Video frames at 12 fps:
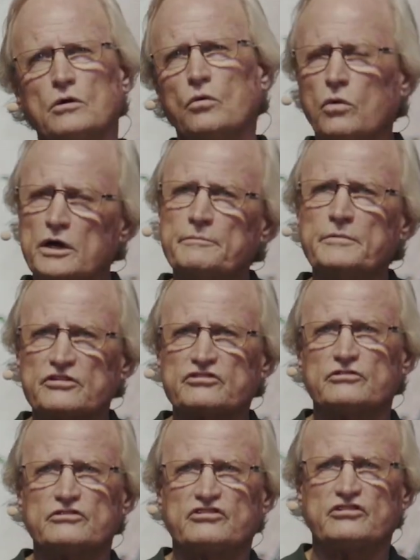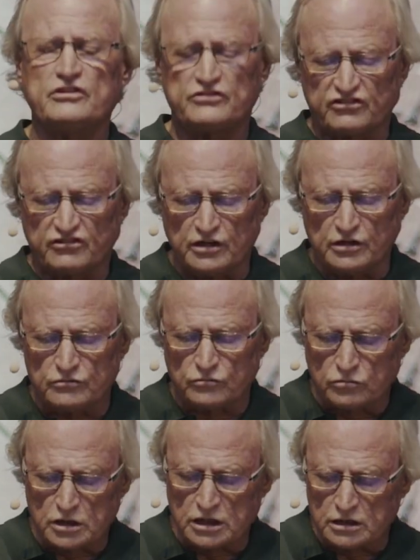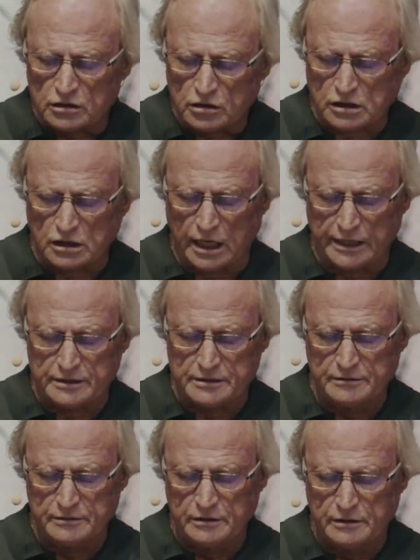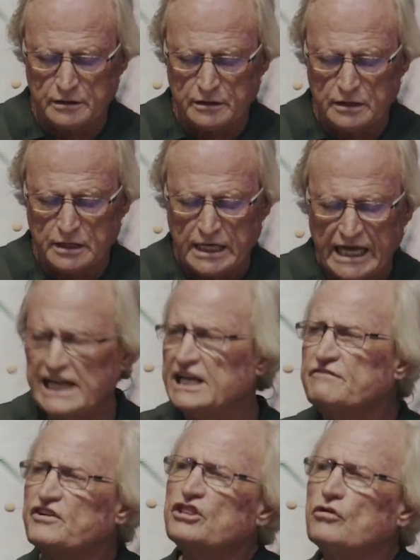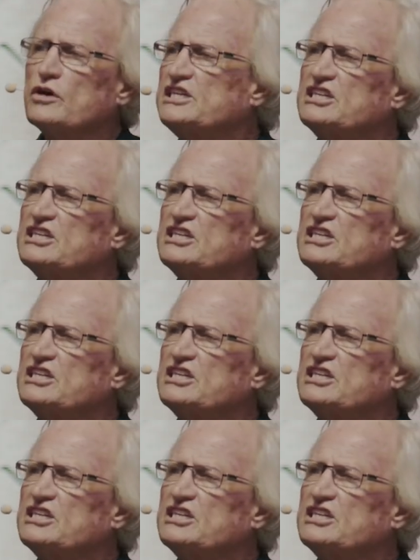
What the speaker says: what a mustard seed really looked like. And even though it